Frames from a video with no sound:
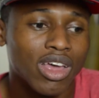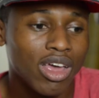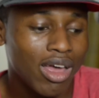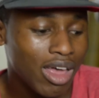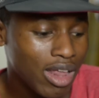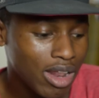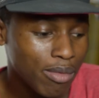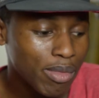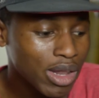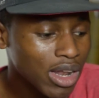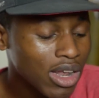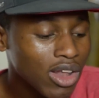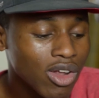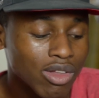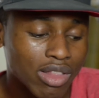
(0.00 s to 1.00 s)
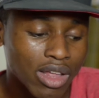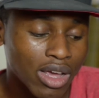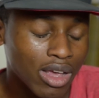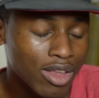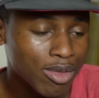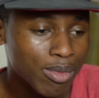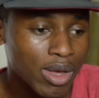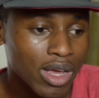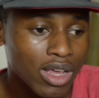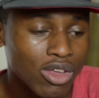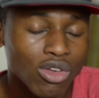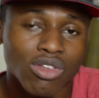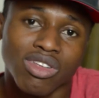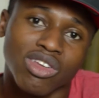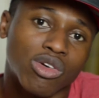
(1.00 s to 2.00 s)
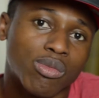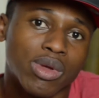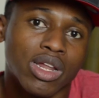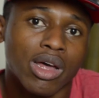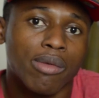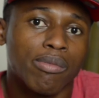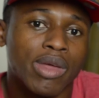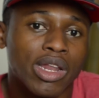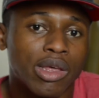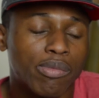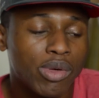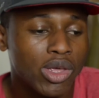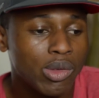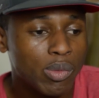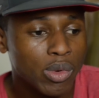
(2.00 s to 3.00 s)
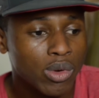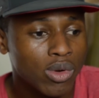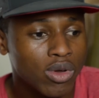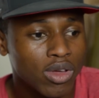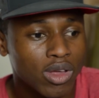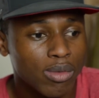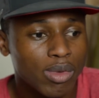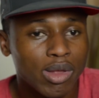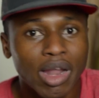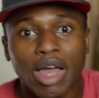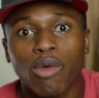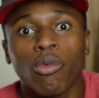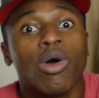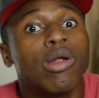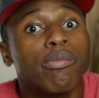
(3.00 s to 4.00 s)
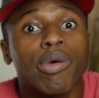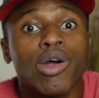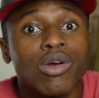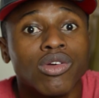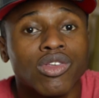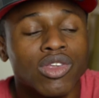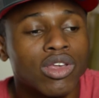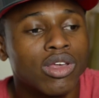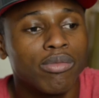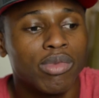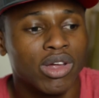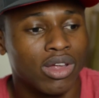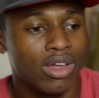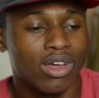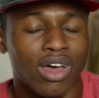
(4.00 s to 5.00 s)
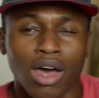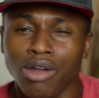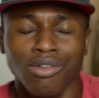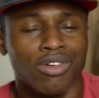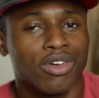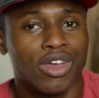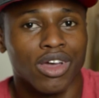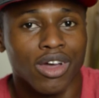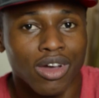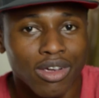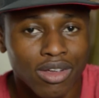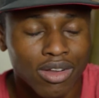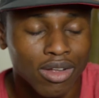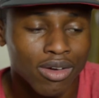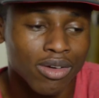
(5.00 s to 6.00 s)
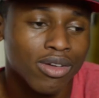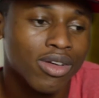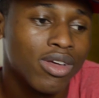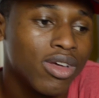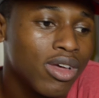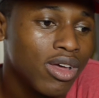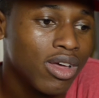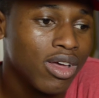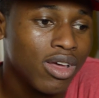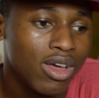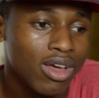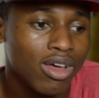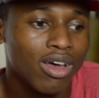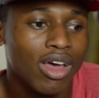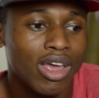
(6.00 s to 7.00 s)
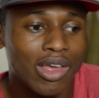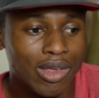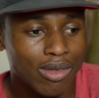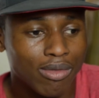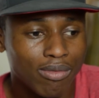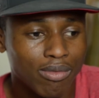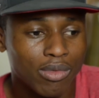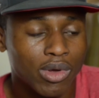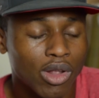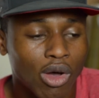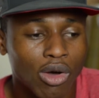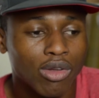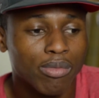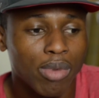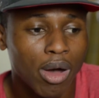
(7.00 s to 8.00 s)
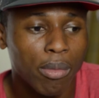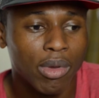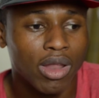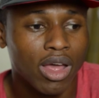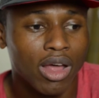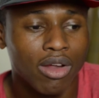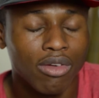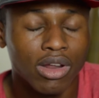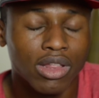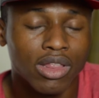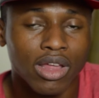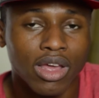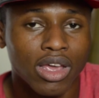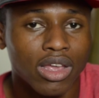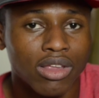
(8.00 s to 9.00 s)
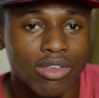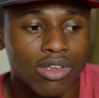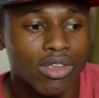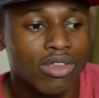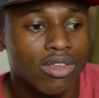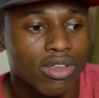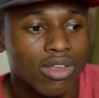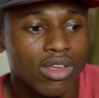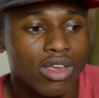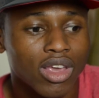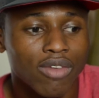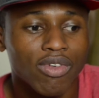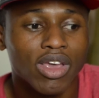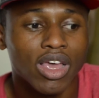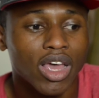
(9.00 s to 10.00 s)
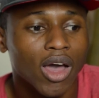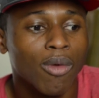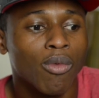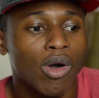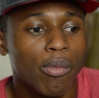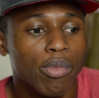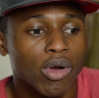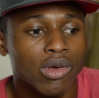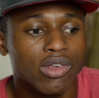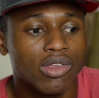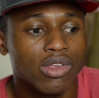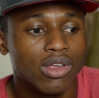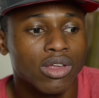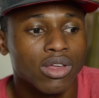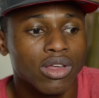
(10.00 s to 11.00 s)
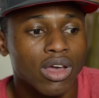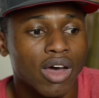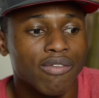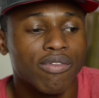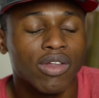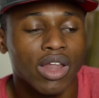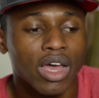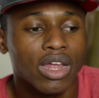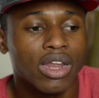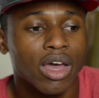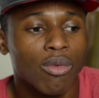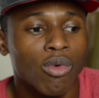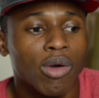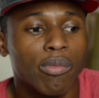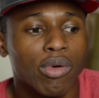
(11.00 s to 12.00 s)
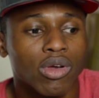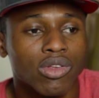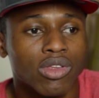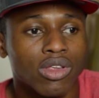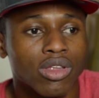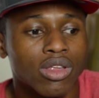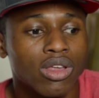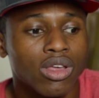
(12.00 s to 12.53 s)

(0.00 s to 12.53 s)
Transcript: and it be the little things, man. Usually it don't be that many people. It be like one person, but I don't care, I ain't with all the popularity thing. Just if you can help one person, I feel like that one person